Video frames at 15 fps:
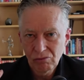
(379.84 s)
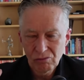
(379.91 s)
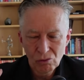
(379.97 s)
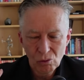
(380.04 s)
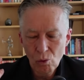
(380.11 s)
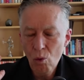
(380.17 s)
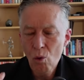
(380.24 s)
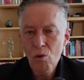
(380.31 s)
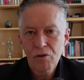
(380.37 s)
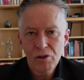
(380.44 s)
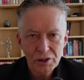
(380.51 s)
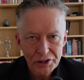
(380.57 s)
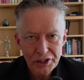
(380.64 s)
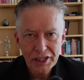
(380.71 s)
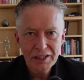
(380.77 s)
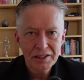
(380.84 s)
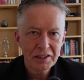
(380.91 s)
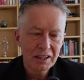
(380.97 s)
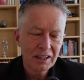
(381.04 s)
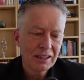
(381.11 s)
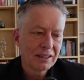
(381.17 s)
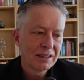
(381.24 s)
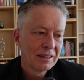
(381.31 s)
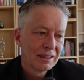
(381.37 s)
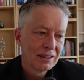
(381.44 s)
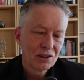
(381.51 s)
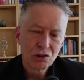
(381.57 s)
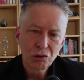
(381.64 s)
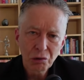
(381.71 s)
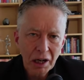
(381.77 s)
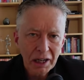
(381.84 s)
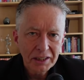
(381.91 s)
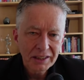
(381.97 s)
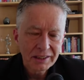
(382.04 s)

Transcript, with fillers: author, dictator, great